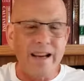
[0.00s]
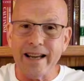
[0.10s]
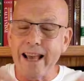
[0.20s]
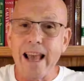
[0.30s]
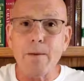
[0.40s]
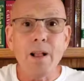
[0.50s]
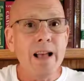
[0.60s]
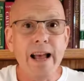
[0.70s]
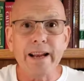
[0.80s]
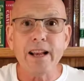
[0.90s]
He came,
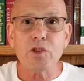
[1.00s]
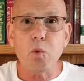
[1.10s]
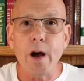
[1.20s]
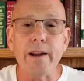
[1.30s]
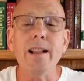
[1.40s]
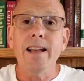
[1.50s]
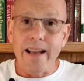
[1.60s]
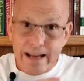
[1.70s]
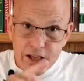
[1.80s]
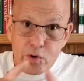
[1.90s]
and guess what?
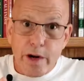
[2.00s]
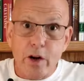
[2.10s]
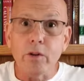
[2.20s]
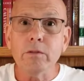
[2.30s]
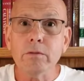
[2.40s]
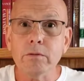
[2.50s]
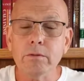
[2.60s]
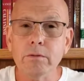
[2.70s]
Israel,